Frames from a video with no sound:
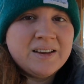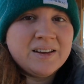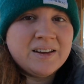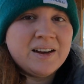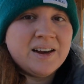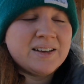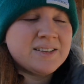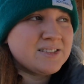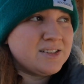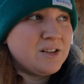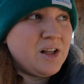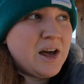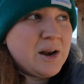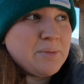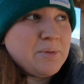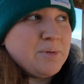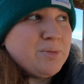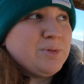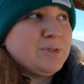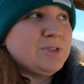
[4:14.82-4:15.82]
Guys, a lot
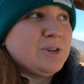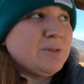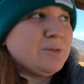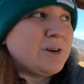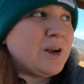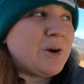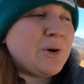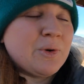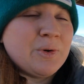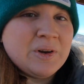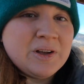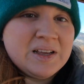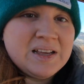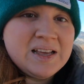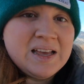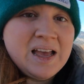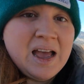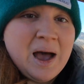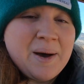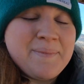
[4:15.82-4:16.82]
of people don't know
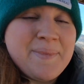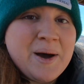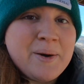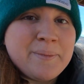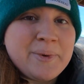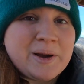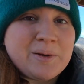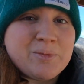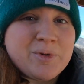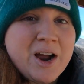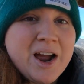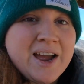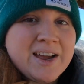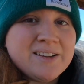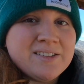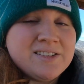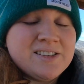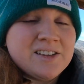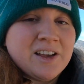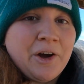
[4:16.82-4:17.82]
about
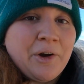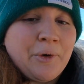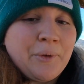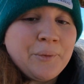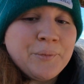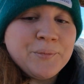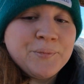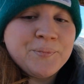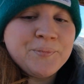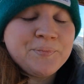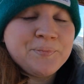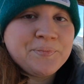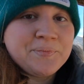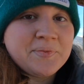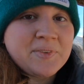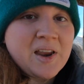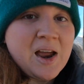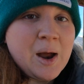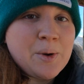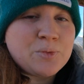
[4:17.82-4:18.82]
McBride, so
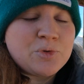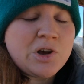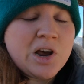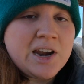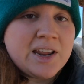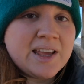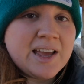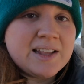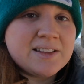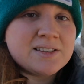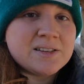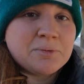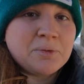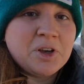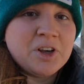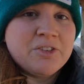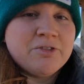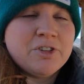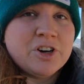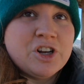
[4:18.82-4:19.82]
I'm trying to get some
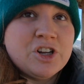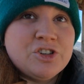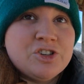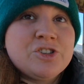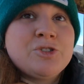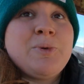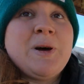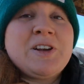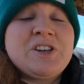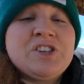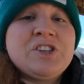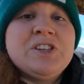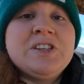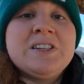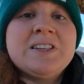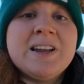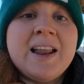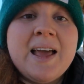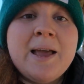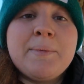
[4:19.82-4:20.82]
good footage, especially
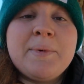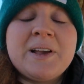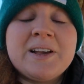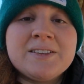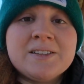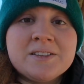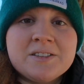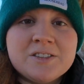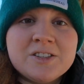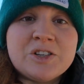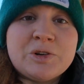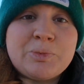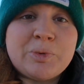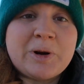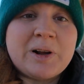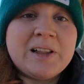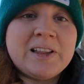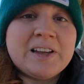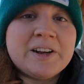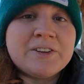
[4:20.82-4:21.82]
today because it's super
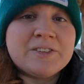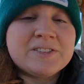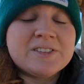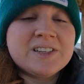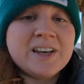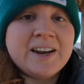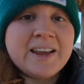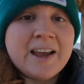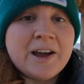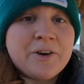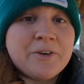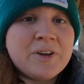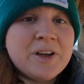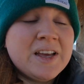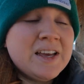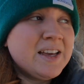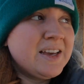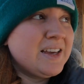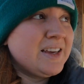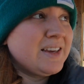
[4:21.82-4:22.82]
clear and sunny out.
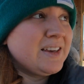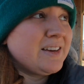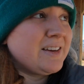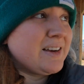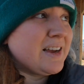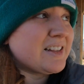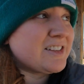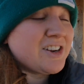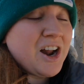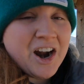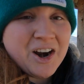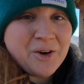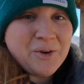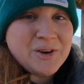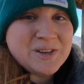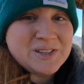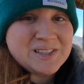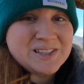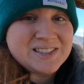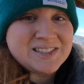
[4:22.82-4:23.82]
It's not
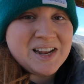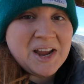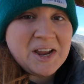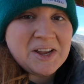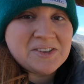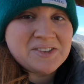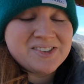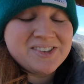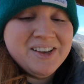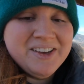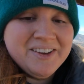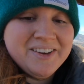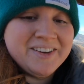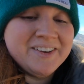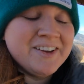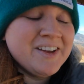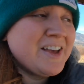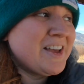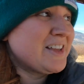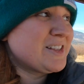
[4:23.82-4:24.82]
always this nice.
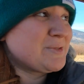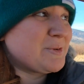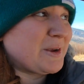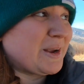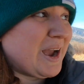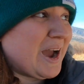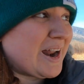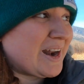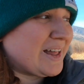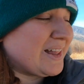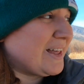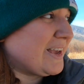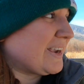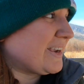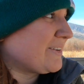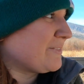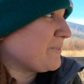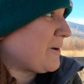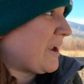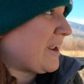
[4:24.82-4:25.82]
It's been kind of
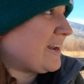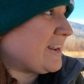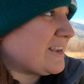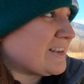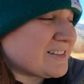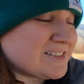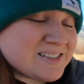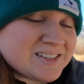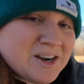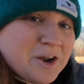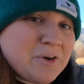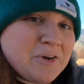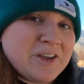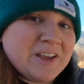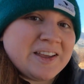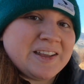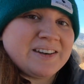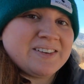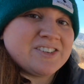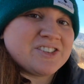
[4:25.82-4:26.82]
like rainy and
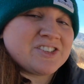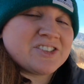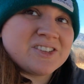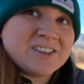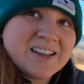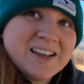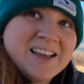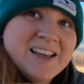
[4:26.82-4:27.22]
snowy, and just